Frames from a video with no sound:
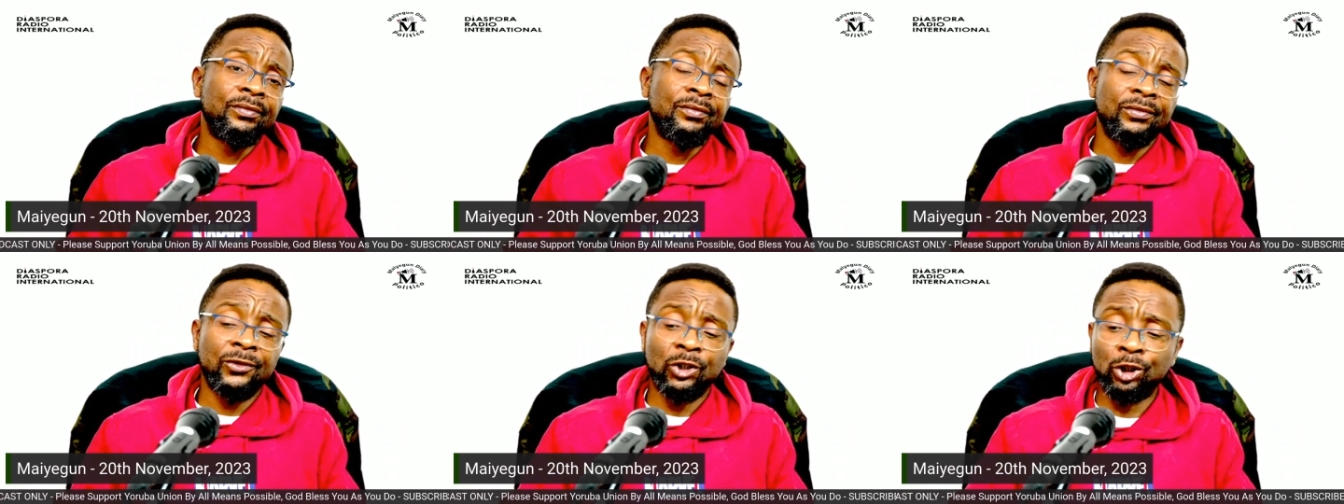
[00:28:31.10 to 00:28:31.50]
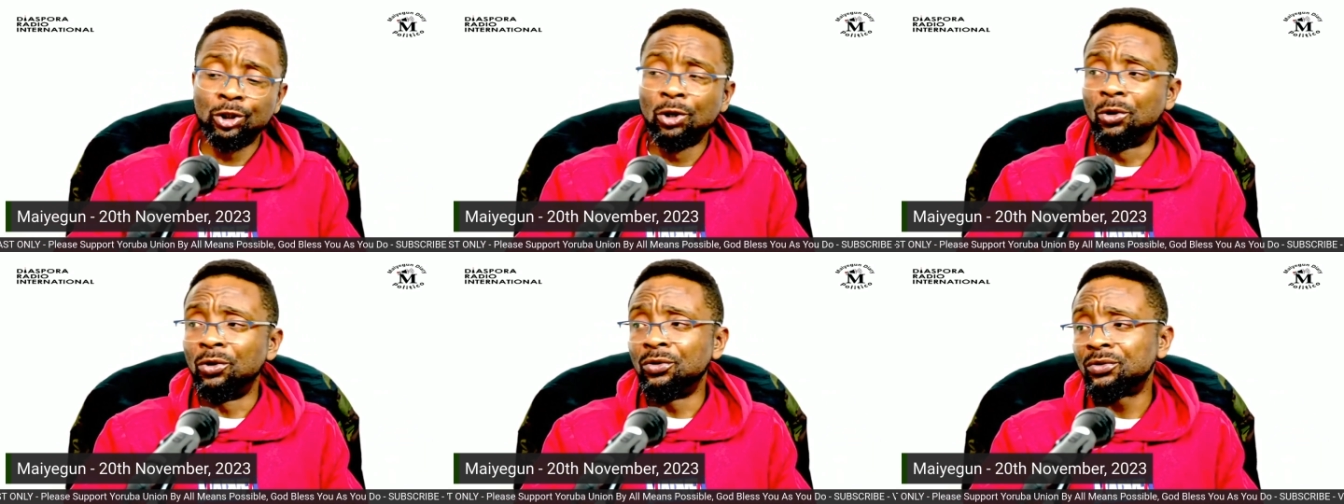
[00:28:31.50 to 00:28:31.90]

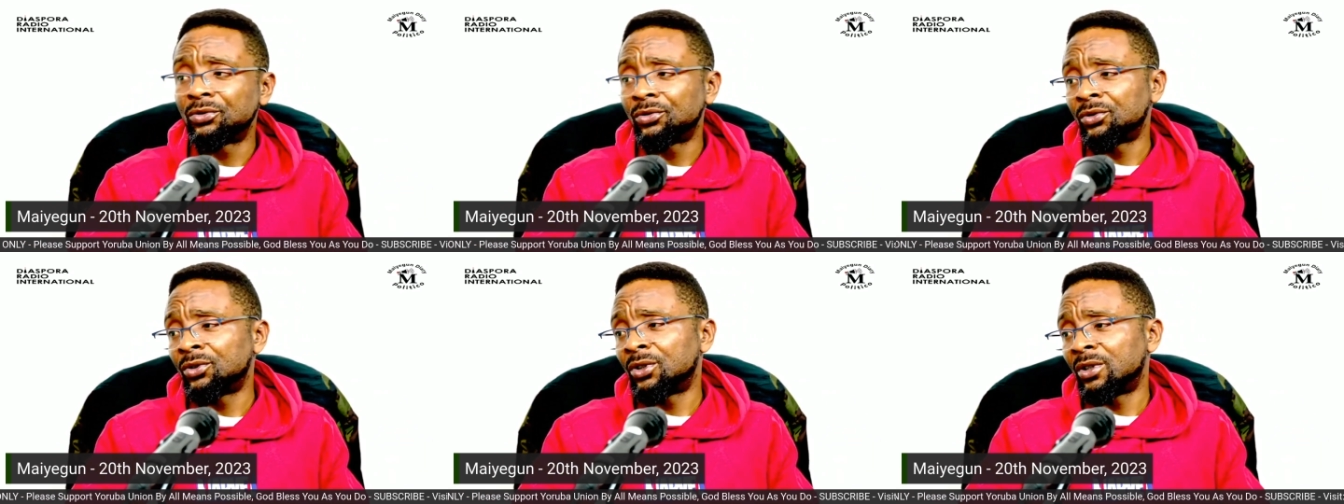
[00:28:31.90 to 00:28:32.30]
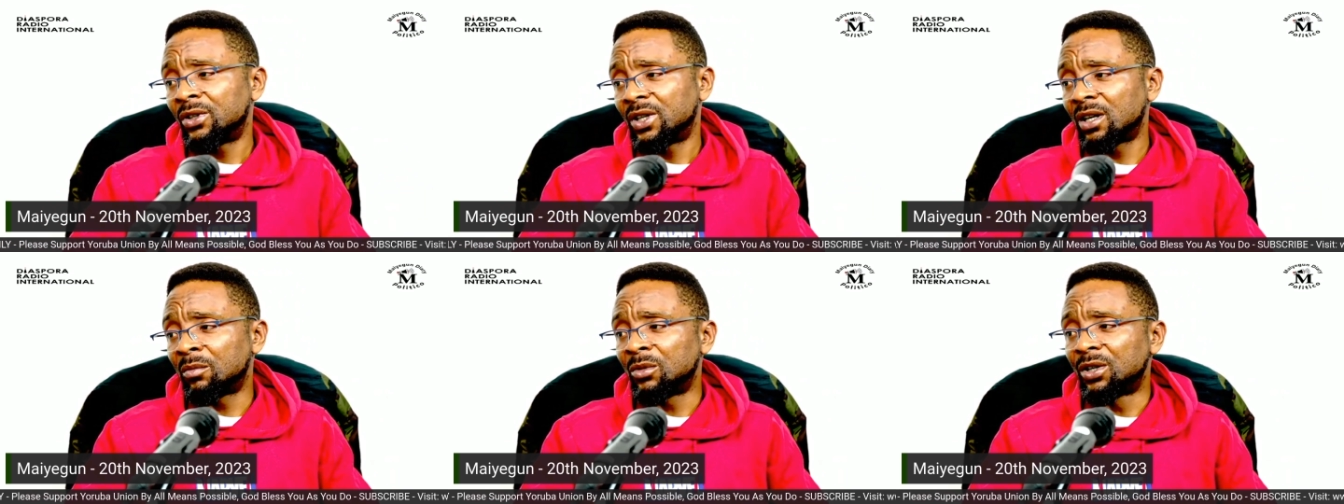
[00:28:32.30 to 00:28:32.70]
Sure.
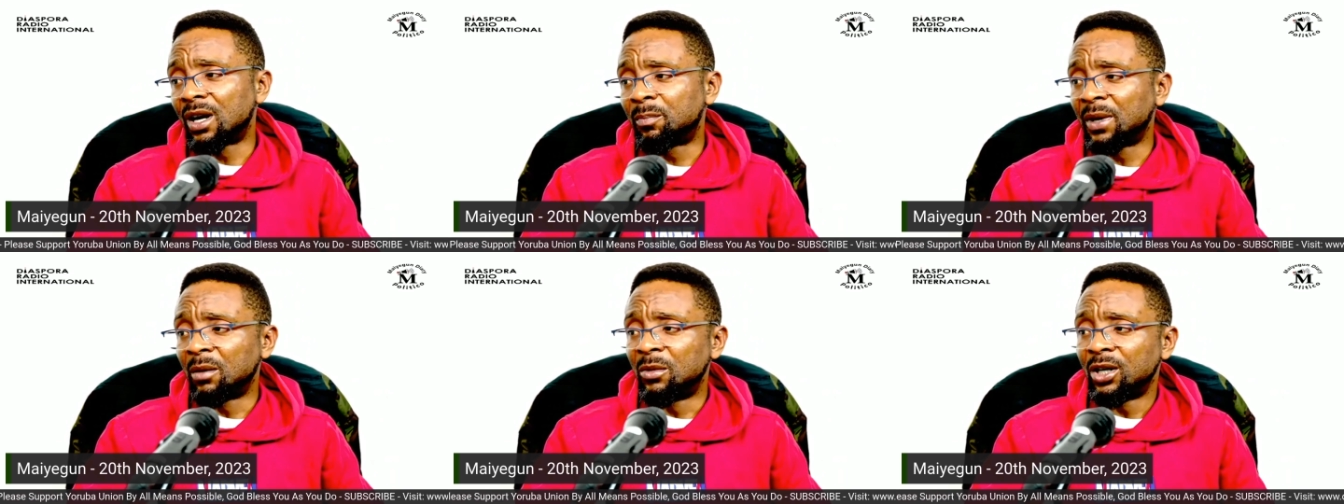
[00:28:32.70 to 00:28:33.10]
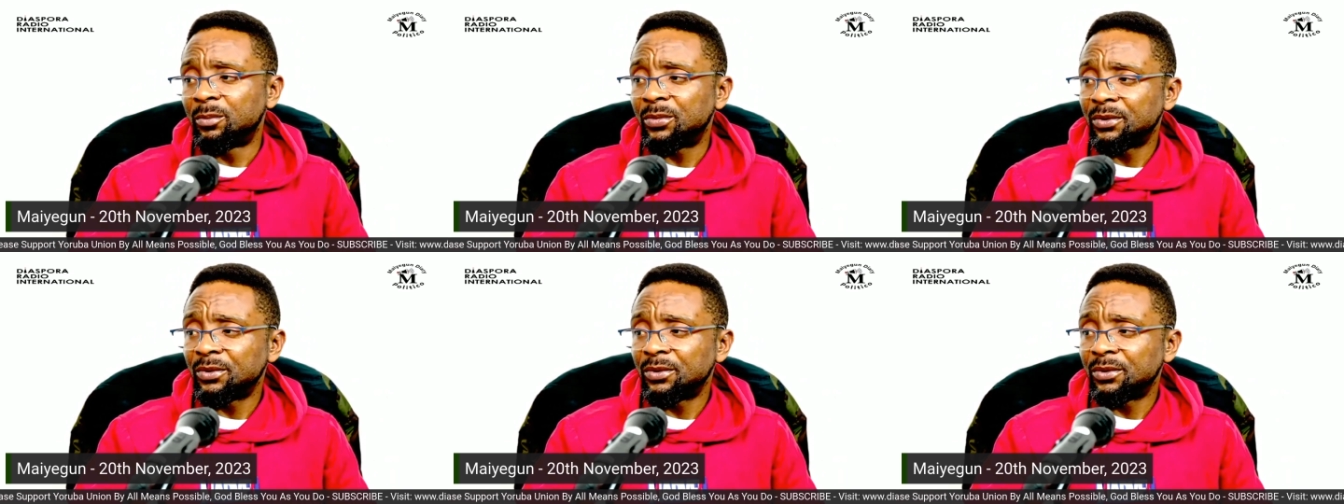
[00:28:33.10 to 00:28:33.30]
Let me wrap them up.